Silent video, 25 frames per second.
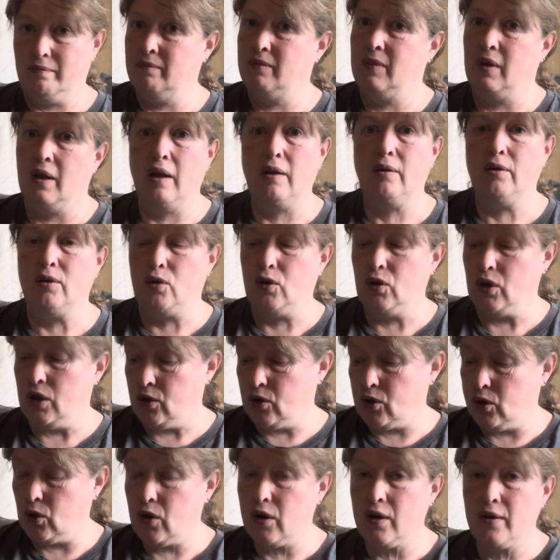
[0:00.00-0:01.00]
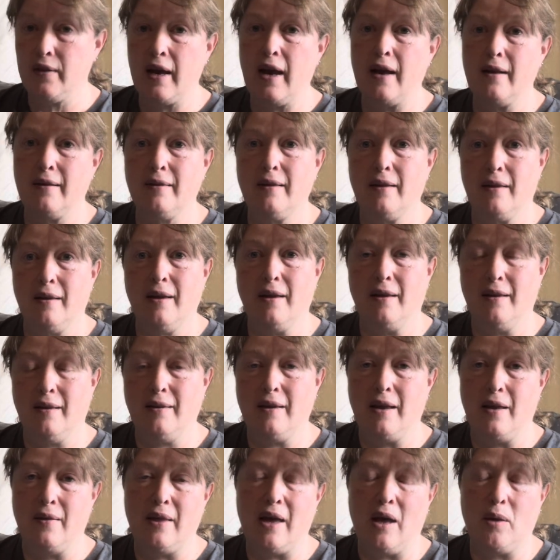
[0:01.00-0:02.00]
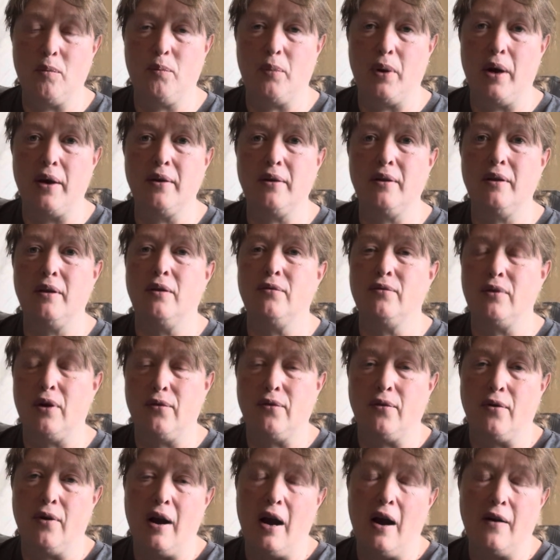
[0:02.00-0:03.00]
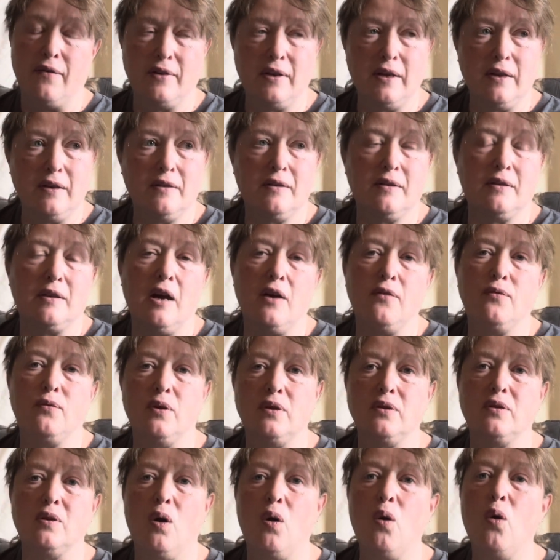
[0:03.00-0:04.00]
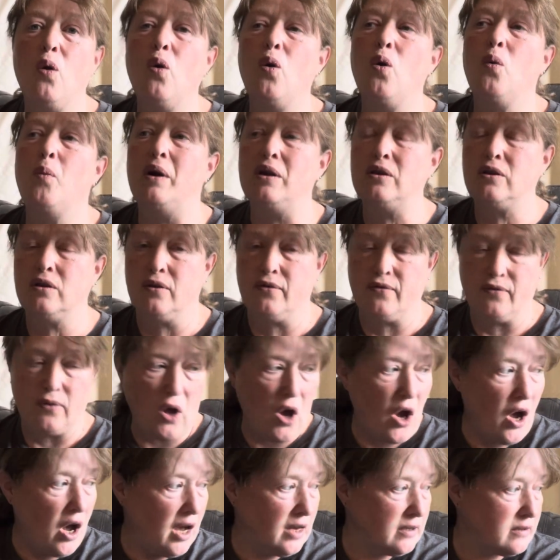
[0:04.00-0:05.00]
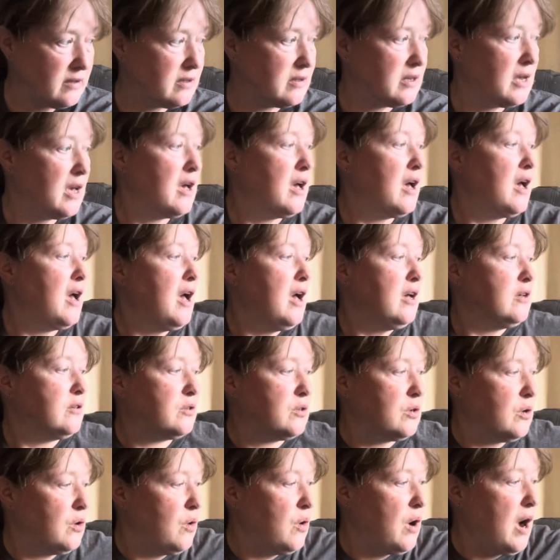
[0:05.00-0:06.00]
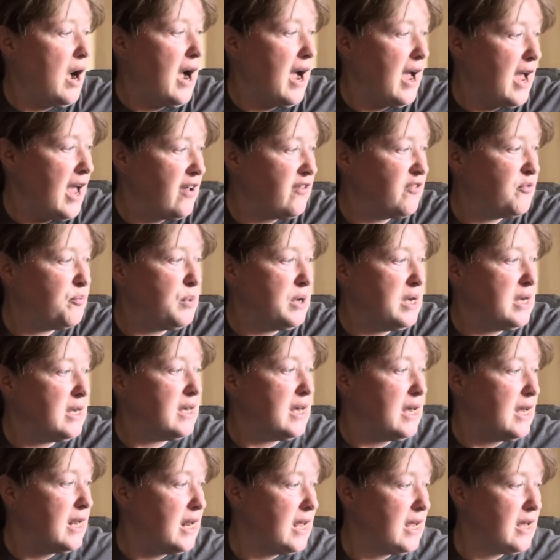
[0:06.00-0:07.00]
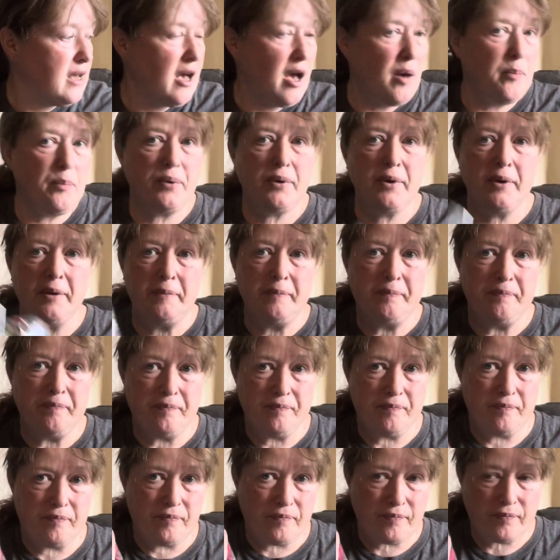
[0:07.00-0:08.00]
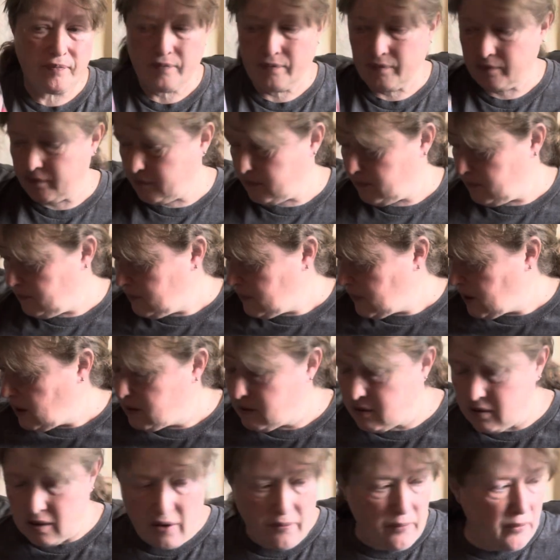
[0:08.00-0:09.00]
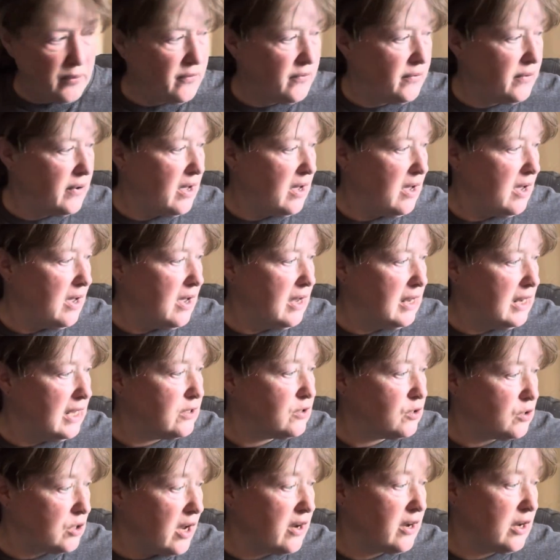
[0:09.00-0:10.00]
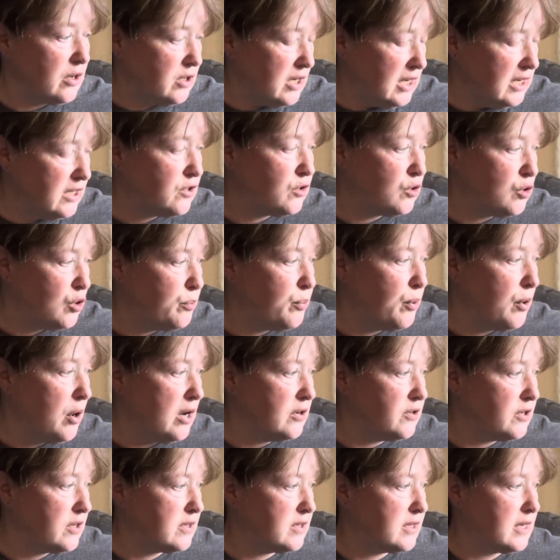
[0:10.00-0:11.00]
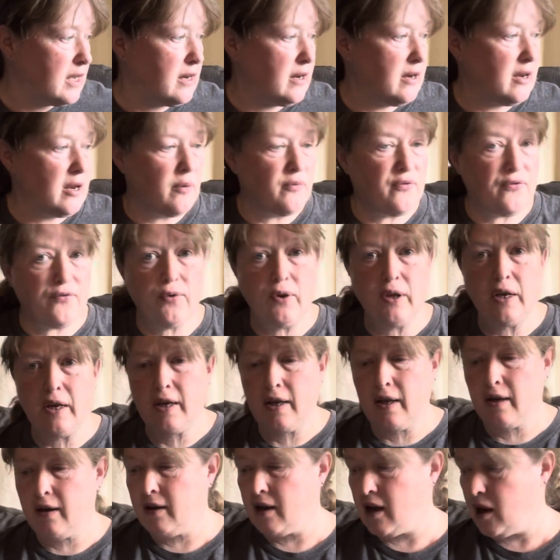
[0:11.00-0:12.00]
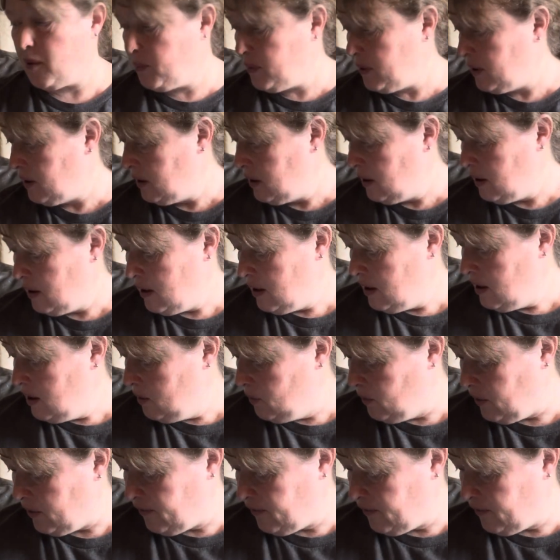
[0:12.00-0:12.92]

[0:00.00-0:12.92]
included that in that bundle of crafting stuff was a whole bunch of floss. So I have been kitting up some of, I got at least 2 projects kitted up, fully kitted up with